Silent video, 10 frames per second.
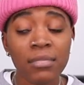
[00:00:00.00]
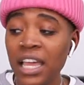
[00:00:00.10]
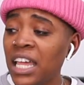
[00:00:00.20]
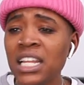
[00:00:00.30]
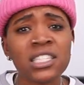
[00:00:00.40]

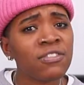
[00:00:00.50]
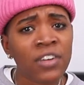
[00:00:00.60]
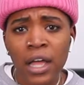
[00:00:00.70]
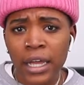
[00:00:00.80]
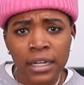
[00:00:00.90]
and it's
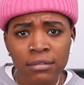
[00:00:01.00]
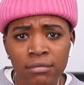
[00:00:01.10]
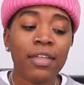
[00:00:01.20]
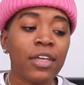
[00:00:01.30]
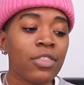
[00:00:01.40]
fine.
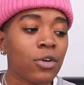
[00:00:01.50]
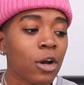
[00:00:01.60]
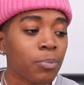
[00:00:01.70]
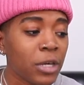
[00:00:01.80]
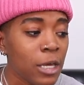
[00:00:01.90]
And then there
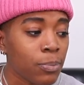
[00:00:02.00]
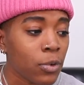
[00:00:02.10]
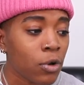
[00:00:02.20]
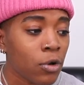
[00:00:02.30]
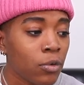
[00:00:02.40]
are
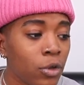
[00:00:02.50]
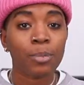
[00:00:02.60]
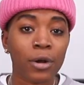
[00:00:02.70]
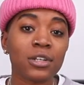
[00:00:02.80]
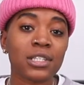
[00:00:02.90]
people, the
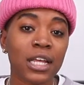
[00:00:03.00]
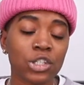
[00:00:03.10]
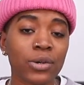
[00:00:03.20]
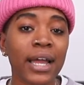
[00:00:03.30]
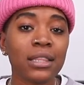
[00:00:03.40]
person that
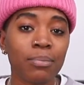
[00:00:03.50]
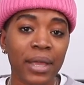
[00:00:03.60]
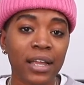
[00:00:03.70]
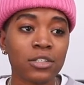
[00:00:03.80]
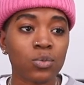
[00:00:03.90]
tried the
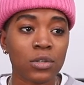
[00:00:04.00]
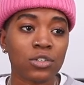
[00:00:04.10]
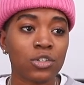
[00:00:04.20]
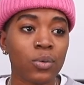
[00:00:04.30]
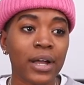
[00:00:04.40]
bangs once
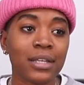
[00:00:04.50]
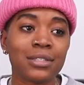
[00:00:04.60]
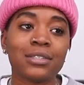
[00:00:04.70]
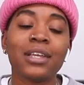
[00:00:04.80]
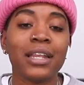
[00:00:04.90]
or
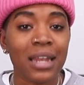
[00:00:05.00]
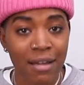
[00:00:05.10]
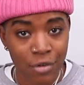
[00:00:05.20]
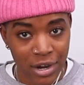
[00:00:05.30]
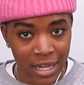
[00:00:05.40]
twice and
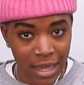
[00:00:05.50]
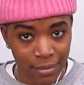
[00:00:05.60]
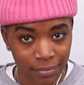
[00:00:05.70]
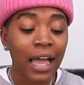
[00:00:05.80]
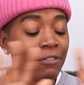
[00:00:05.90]
never
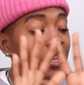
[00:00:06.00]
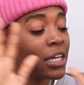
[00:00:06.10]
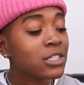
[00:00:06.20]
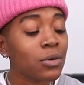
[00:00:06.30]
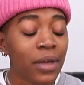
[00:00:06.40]
again. I feel
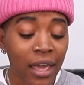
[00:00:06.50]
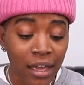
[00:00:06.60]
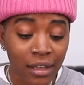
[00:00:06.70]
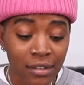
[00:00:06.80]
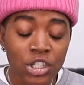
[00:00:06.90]
like it's
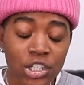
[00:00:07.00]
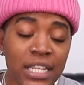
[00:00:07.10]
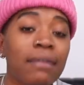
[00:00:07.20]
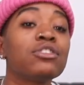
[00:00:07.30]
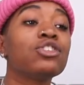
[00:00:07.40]
okay to just
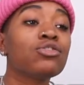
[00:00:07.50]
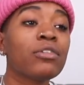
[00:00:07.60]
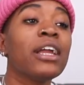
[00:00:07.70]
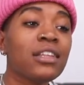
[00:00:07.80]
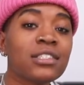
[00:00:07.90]
have
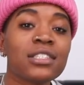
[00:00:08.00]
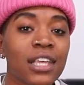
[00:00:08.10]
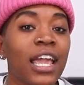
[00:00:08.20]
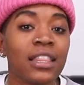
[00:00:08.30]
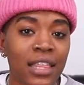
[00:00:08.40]
strengths
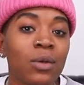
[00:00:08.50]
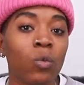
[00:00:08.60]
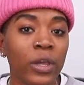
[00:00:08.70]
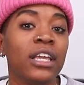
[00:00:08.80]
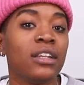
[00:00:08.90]
and
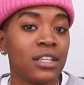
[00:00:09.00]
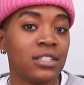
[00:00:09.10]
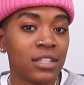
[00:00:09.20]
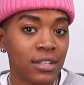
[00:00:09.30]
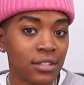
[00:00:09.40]
then
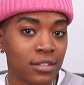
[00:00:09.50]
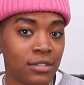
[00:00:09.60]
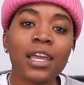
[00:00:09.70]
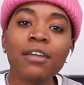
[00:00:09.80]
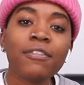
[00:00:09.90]

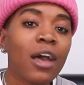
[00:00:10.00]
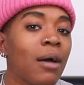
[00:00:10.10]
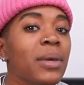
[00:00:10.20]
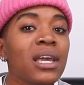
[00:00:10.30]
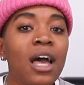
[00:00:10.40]
weaknesses. If
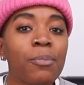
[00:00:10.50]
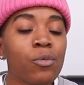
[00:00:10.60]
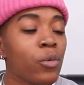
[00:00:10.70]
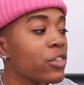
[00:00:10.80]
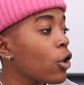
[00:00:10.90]
coming up
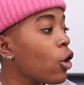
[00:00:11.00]
with